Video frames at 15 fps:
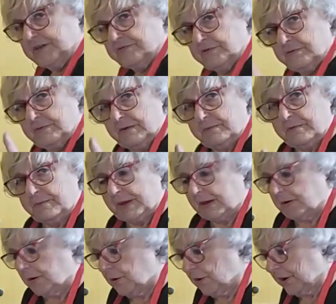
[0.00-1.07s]
to remember about
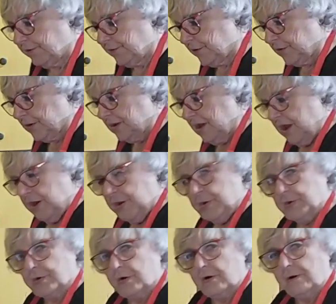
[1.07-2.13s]
olive oil, you
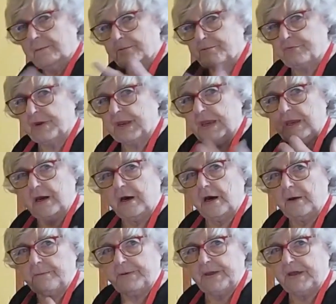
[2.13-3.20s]
can't bring it
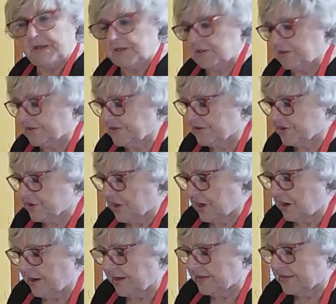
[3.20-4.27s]
up to such a
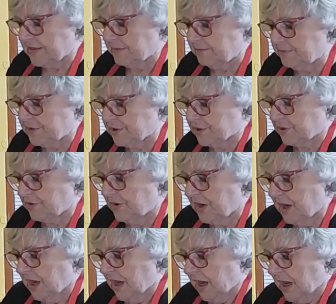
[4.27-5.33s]
high temperature
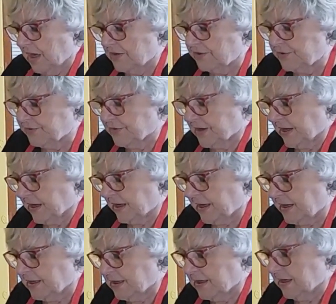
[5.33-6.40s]
as you
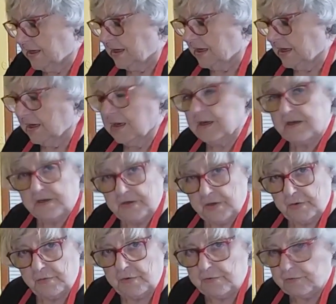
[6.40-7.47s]
can
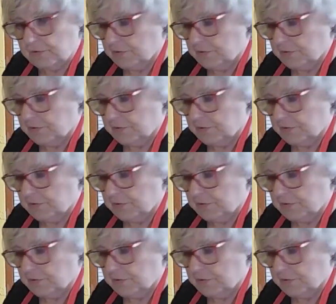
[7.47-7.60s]
canola